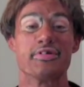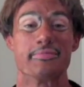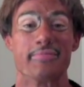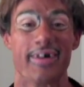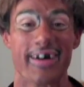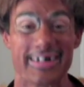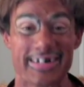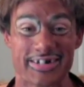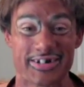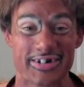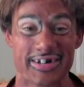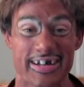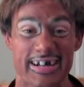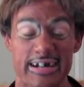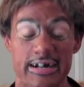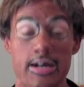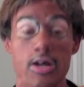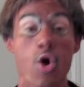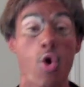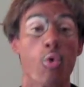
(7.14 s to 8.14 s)
Monster
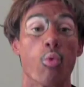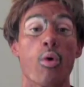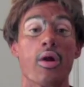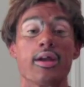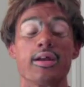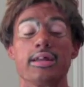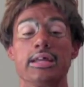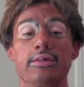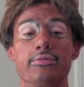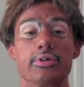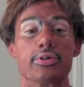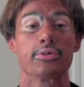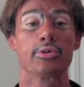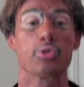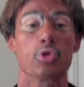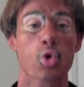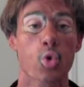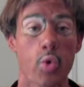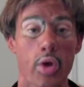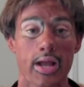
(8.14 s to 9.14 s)
here. I wanted to give you a
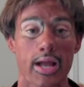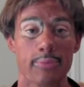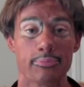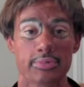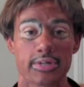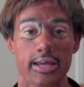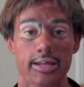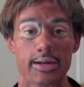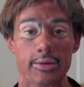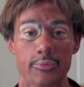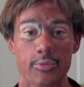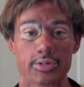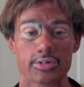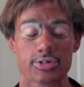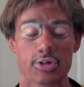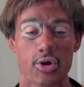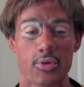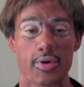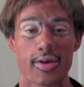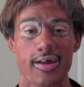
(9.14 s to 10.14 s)
real quick update on what's
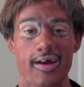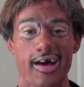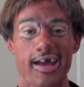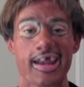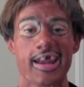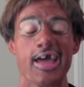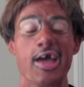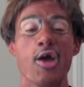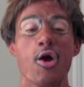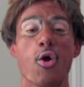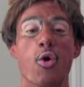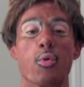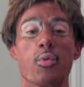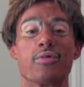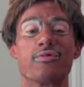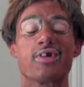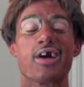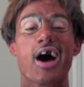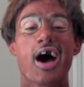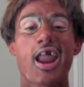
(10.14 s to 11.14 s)
going on.
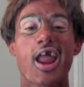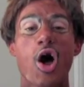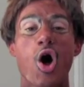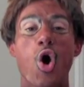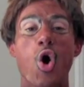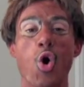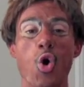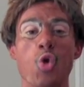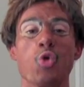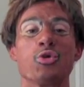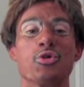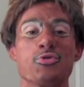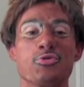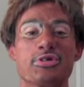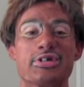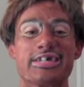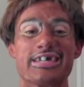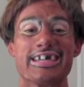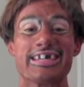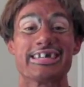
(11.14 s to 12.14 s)
We've got a whole new
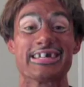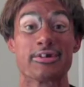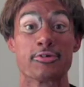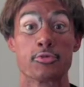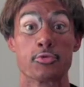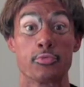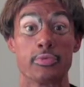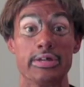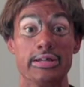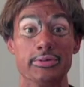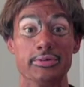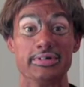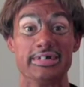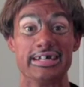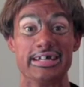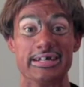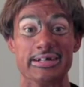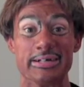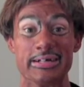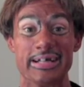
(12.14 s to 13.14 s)
season of The Real
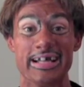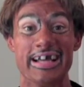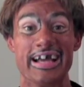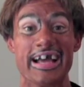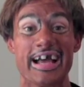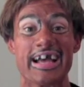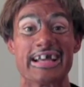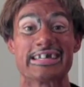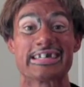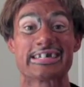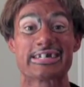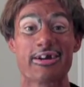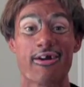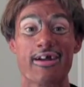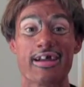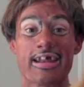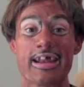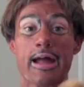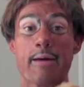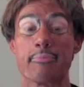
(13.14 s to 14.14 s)
Deal
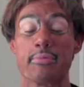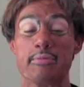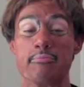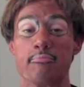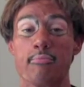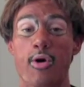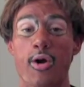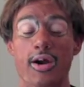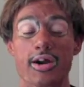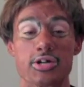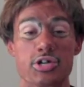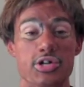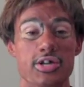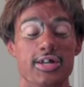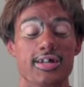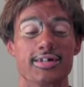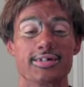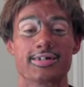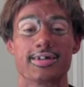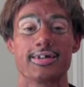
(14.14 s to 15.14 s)
starting up in March.
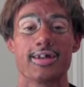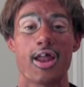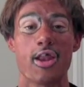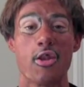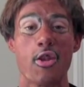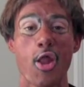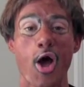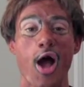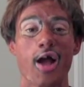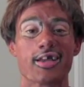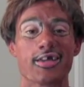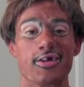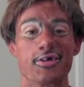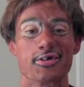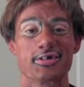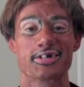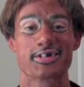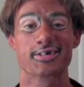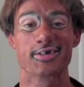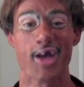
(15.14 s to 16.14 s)
It is going to knock your
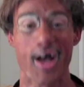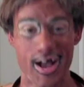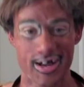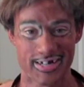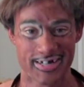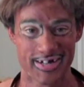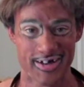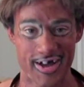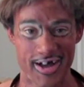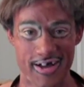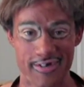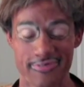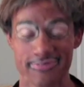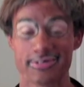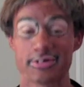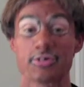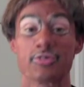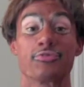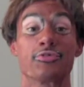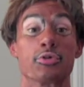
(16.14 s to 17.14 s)
socks off,
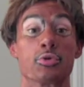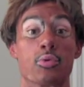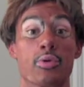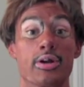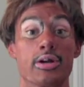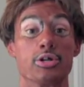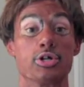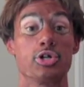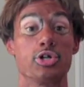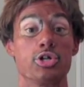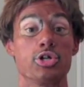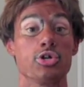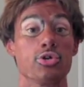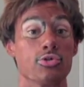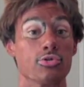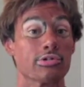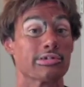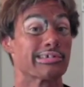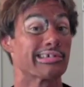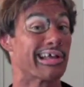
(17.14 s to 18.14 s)
so if you're wearing
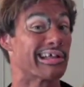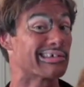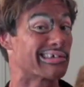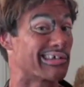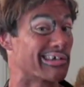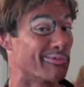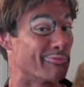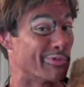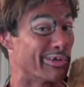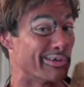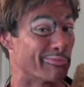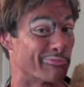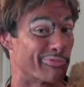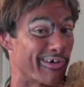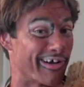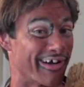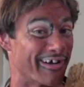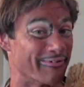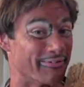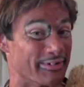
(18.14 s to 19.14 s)
shoes, that's going to be a
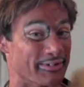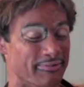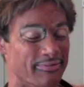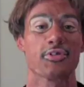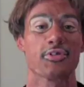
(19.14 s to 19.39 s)
problem.